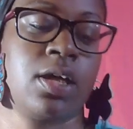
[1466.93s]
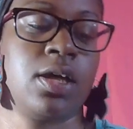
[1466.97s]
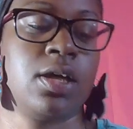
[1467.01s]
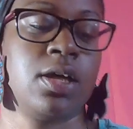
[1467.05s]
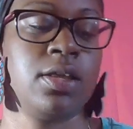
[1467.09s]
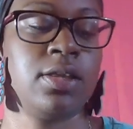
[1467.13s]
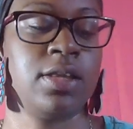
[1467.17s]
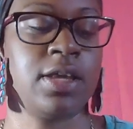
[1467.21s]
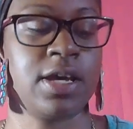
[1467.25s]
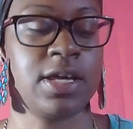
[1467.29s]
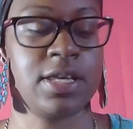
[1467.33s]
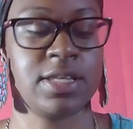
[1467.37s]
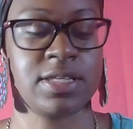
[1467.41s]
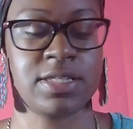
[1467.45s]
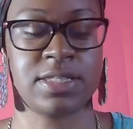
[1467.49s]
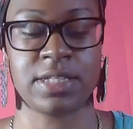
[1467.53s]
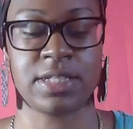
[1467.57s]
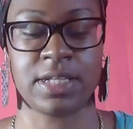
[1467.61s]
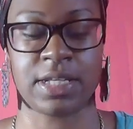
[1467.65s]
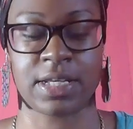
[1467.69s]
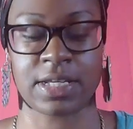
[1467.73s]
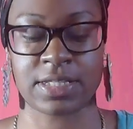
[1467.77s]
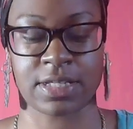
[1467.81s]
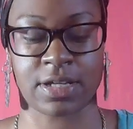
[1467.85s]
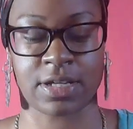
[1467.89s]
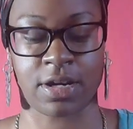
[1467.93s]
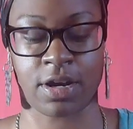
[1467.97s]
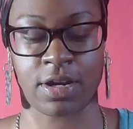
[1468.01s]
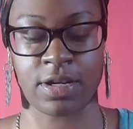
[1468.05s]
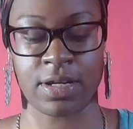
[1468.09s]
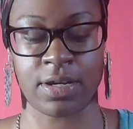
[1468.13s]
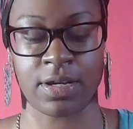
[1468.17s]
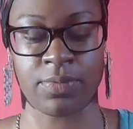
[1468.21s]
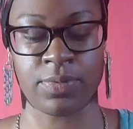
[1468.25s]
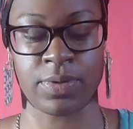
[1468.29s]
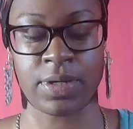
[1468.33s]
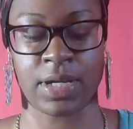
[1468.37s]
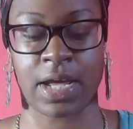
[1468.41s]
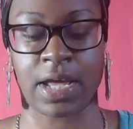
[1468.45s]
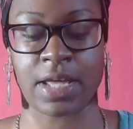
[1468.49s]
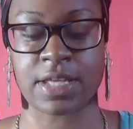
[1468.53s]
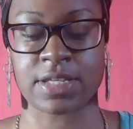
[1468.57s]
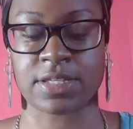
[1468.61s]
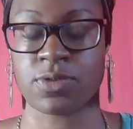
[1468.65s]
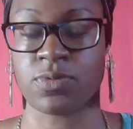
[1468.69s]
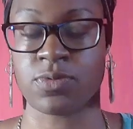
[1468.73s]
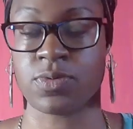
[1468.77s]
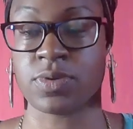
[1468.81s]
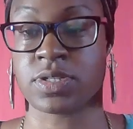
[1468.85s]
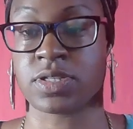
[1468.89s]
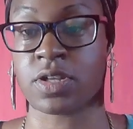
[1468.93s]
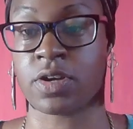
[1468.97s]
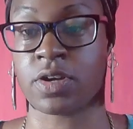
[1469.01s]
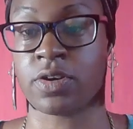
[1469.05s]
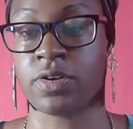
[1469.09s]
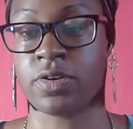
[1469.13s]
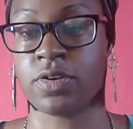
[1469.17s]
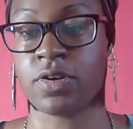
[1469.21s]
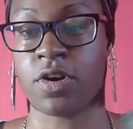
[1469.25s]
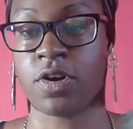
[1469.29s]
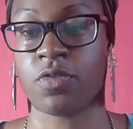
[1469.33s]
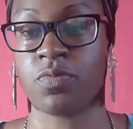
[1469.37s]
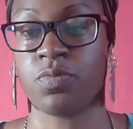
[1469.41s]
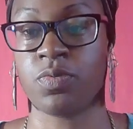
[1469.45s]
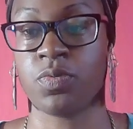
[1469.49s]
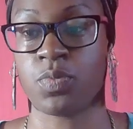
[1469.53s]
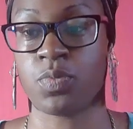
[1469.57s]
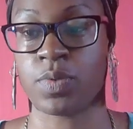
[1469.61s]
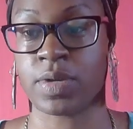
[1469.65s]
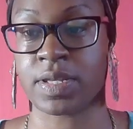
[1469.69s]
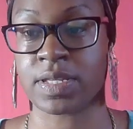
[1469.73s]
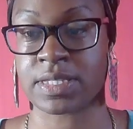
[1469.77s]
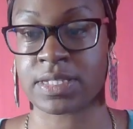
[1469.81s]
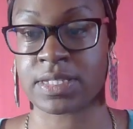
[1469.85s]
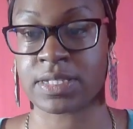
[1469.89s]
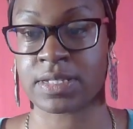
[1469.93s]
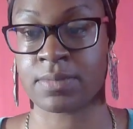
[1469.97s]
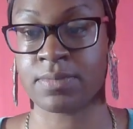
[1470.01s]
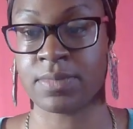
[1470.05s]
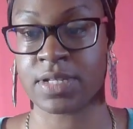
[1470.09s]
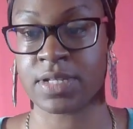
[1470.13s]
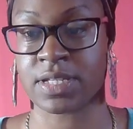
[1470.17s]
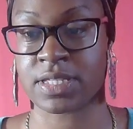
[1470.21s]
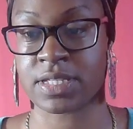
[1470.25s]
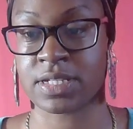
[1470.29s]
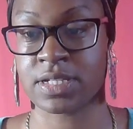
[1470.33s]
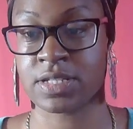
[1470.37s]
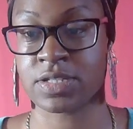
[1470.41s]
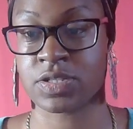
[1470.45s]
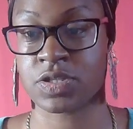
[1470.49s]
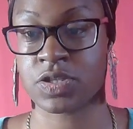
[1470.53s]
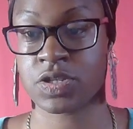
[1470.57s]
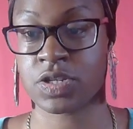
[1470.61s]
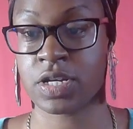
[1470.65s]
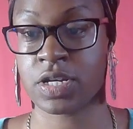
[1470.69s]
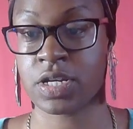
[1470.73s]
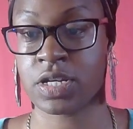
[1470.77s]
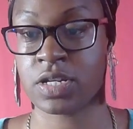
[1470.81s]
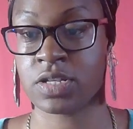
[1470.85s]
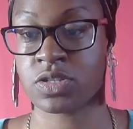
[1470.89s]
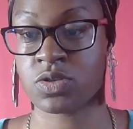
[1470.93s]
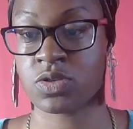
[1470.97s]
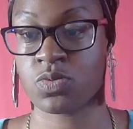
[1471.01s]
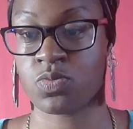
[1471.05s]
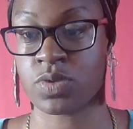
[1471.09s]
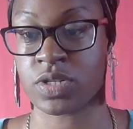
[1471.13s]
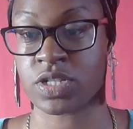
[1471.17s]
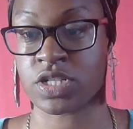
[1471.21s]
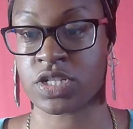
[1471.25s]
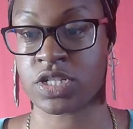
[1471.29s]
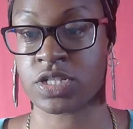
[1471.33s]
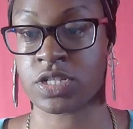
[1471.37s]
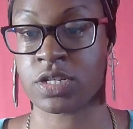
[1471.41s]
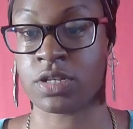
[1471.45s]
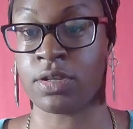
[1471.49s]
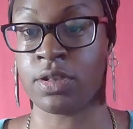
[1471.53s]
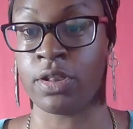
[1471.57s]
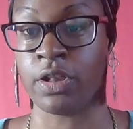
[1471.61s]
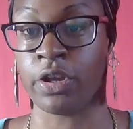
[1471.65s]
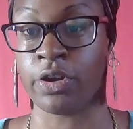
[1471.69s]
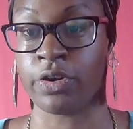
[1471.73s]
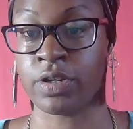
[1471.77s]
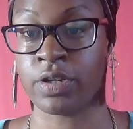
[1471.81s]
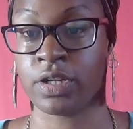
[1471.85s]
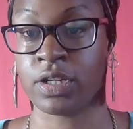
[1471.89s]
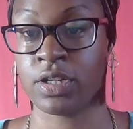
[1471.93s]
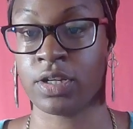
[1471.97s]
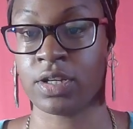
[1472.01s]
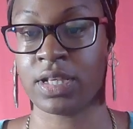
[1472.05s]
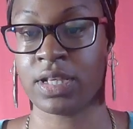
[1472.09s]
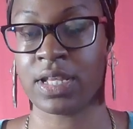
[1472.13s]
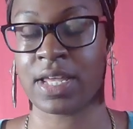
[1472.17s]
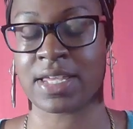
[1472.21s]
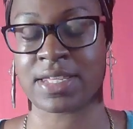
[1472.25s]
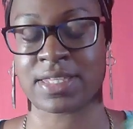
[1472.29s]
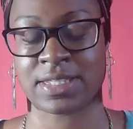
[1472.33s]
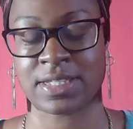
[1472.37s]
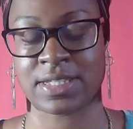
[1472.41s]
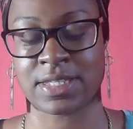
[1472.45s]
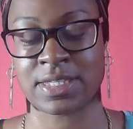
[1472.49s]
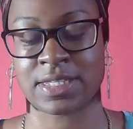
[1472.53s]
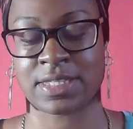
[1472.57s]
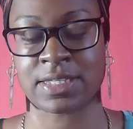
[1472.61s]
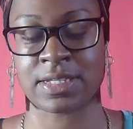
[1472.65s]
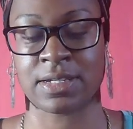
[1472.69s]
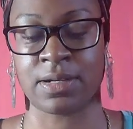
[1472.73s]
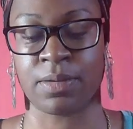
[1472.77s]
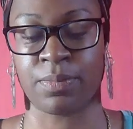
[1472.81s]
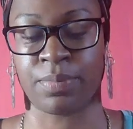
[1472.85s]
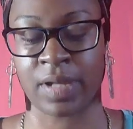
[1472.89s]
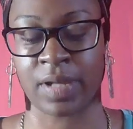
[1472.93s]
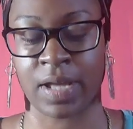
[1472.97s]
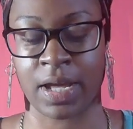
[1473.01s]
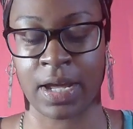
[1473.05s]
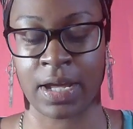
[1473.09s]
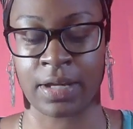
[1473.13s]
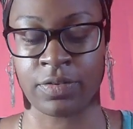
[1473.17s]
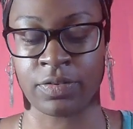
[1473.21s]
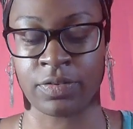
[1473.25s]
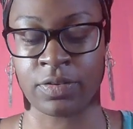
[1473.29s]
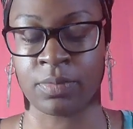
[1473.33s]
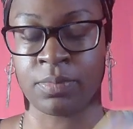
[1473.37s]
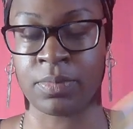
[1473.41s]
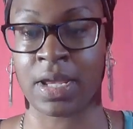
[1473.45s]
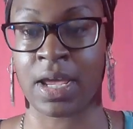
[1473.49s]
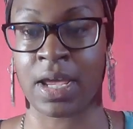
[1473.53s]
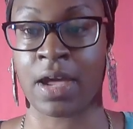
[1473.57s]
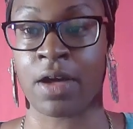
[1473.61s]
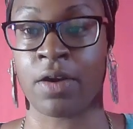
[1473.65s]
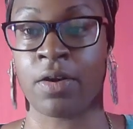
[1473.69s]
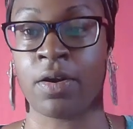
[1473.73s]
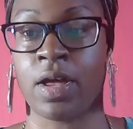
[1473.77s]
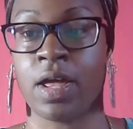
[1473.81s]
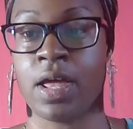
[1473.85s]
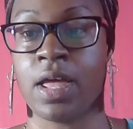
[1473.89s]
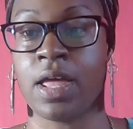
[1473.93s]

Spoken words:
That is the next card that we got. So we started off with wisdom, listening to your intuition, learning your lessons, and applying them now.